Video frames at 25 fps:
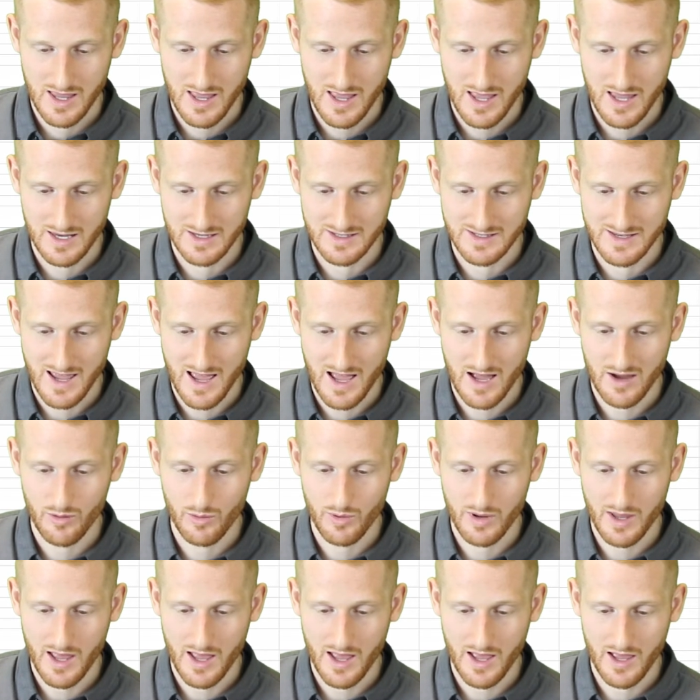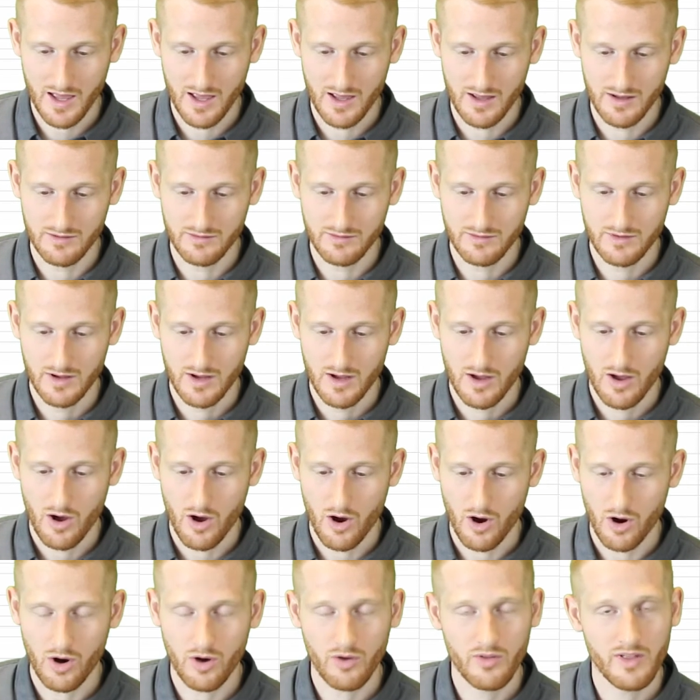and now we have
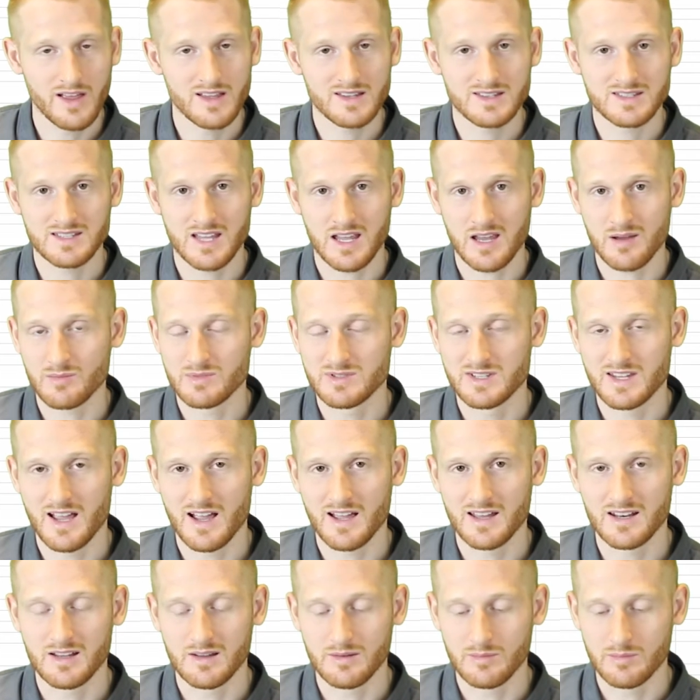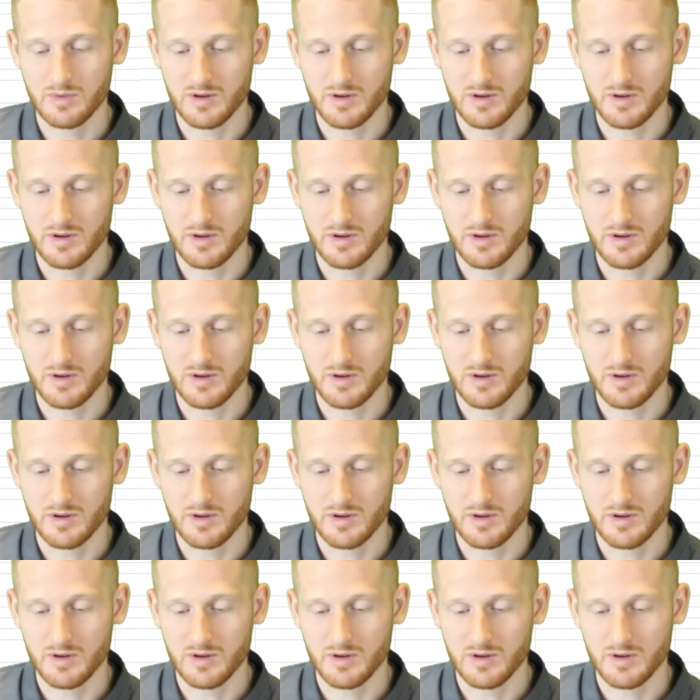all that same data,